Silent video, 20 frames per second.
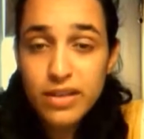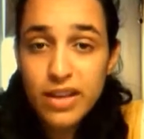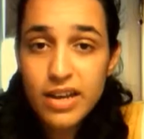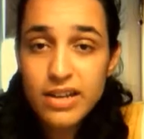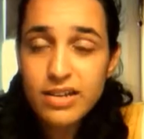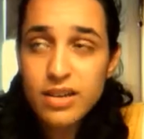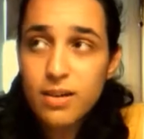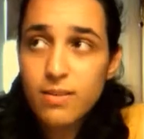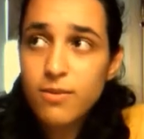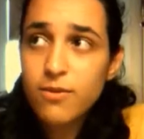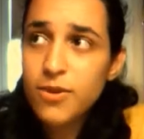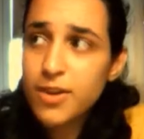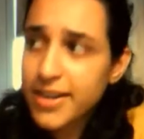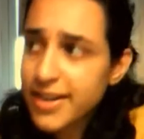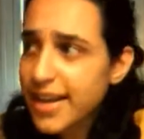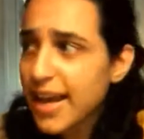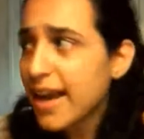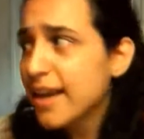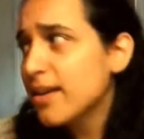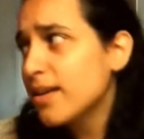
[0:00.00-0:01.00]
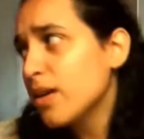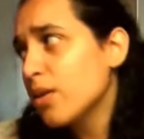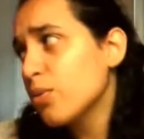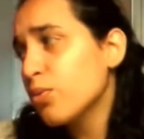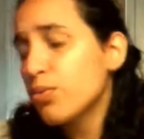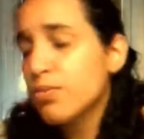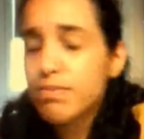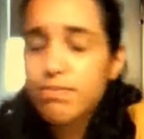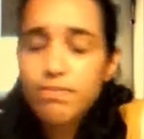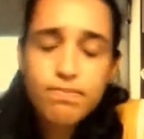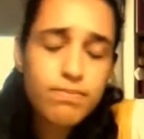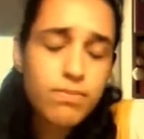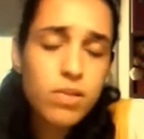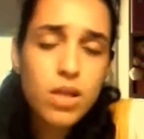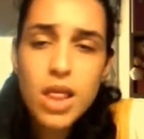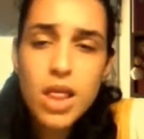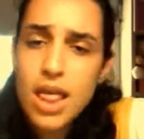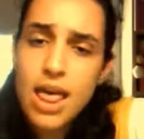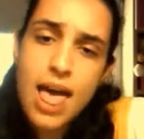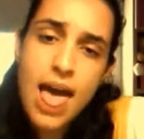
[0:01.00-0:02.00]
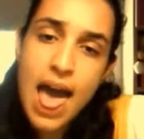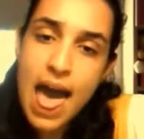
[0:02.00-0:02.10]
things. I'll forget and I'll blah.